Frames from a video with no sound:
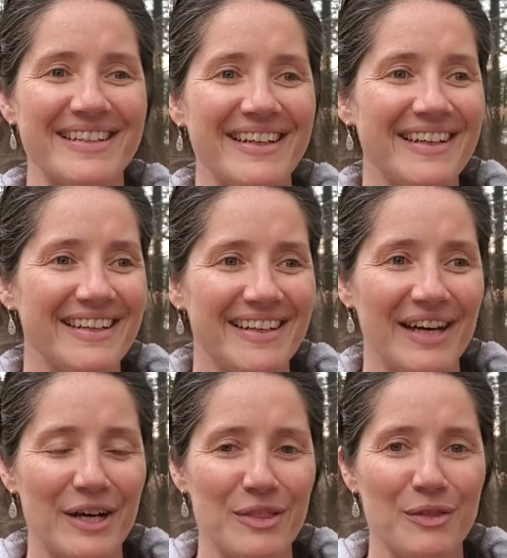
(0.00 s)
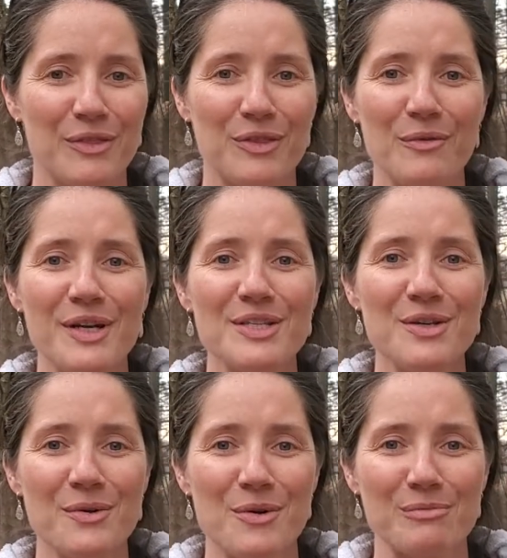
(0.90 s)
Yeah, and introduce
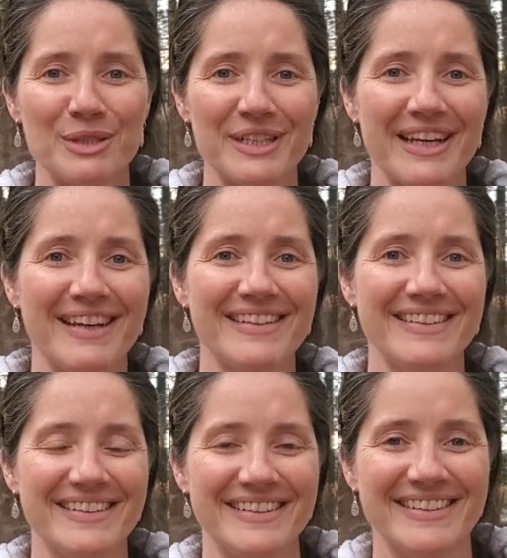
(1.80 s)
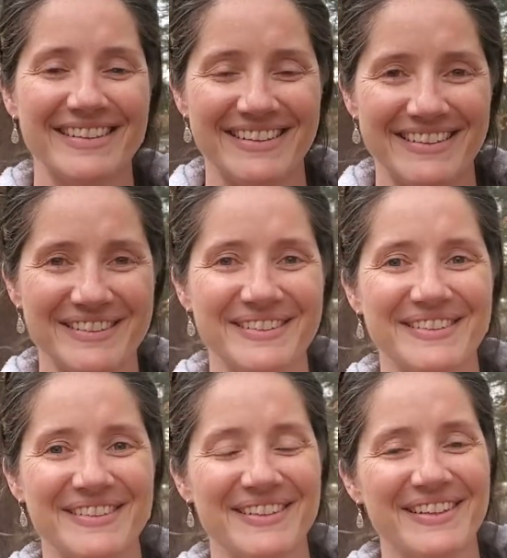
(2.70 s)
yourself with your name and
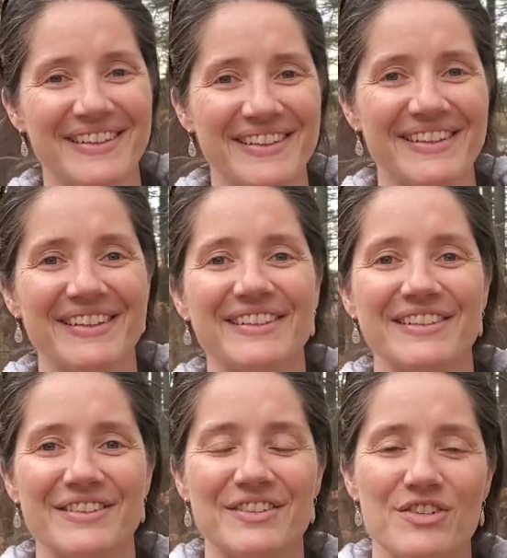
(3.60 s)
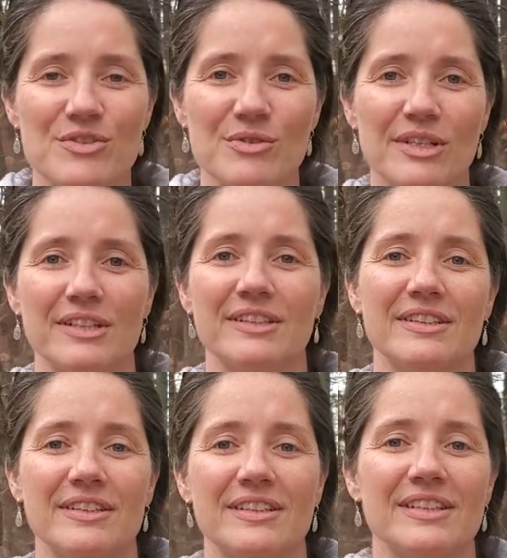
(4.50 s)
all that stuff, so
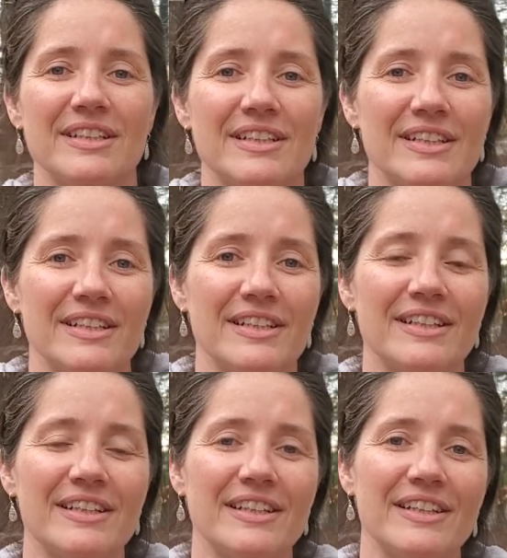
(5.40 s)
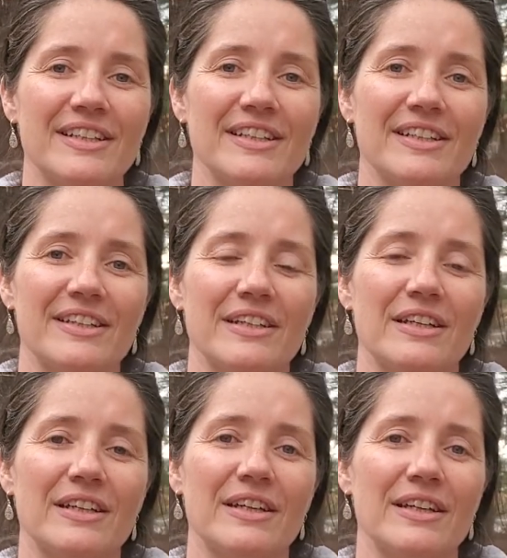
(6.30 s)
we'll know who you are. This is for
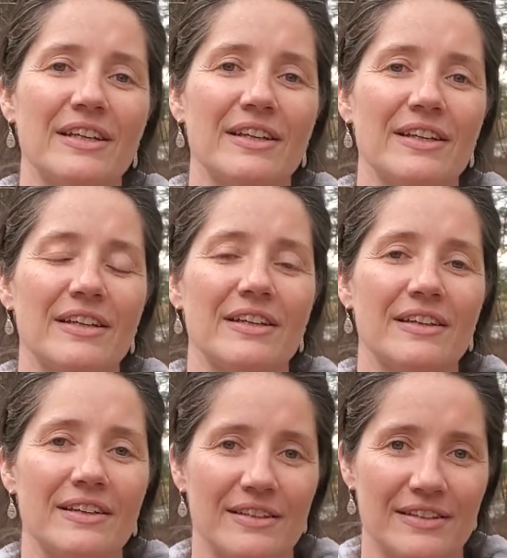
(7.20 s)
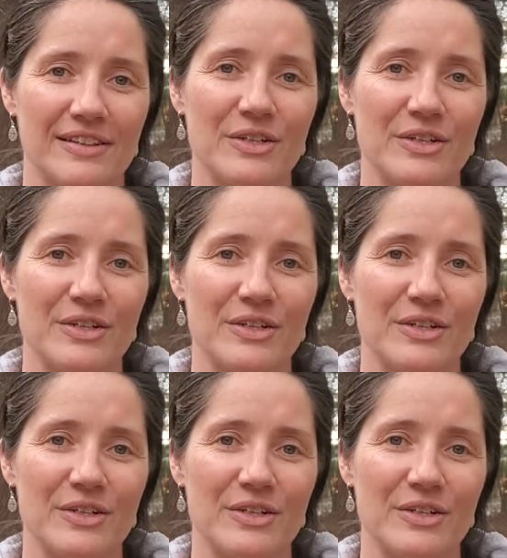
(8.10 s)
historical purposes.